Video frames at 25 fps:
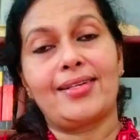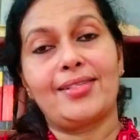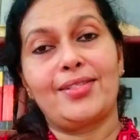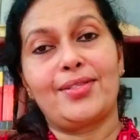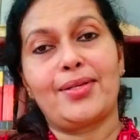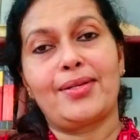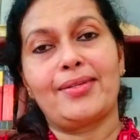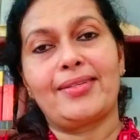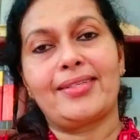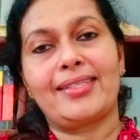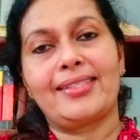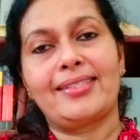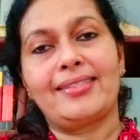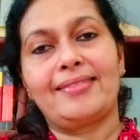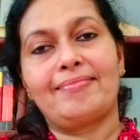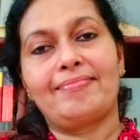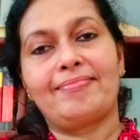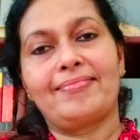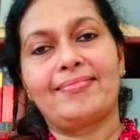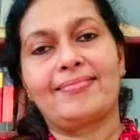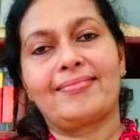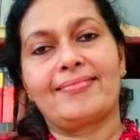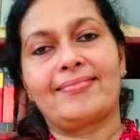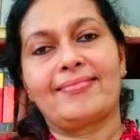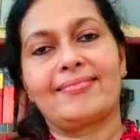
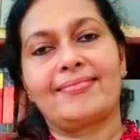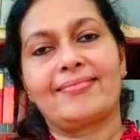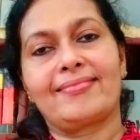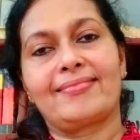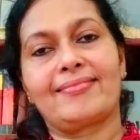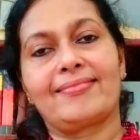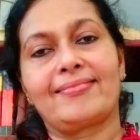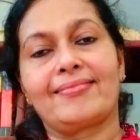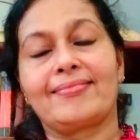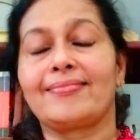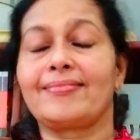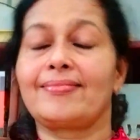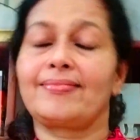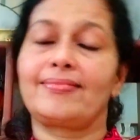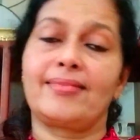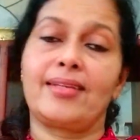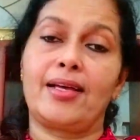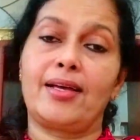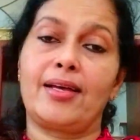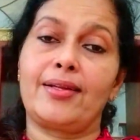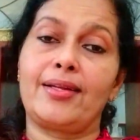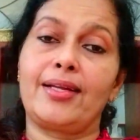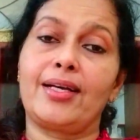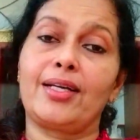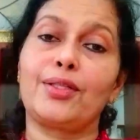children,
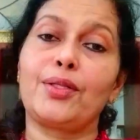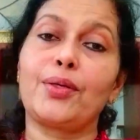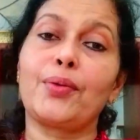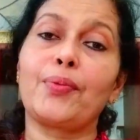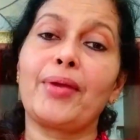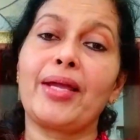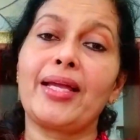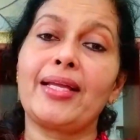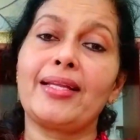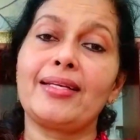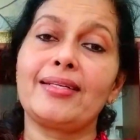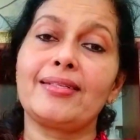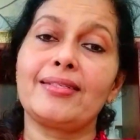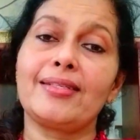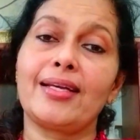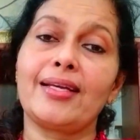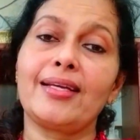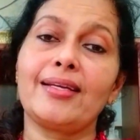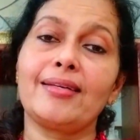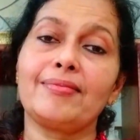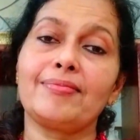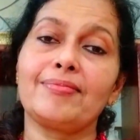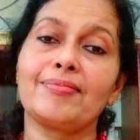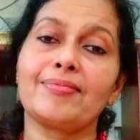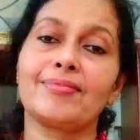another reading
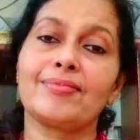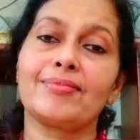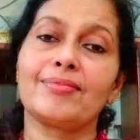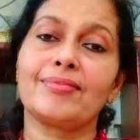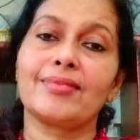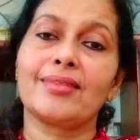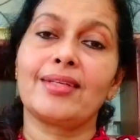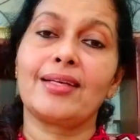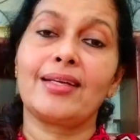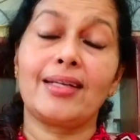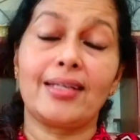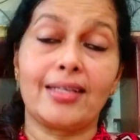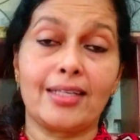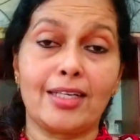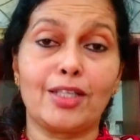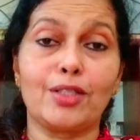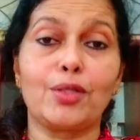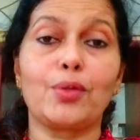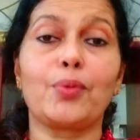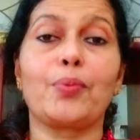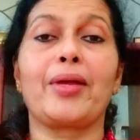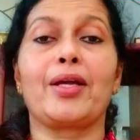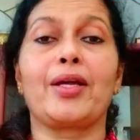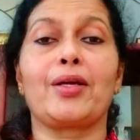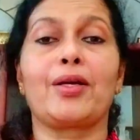day,
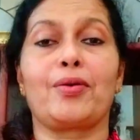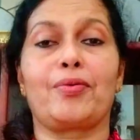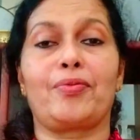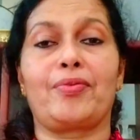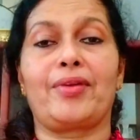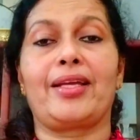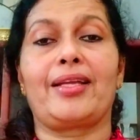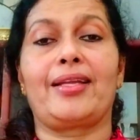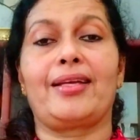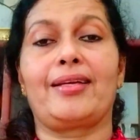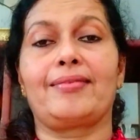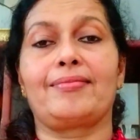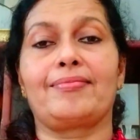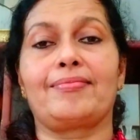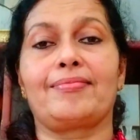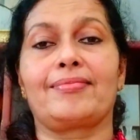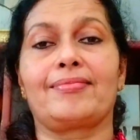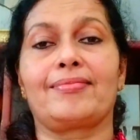another week of reading.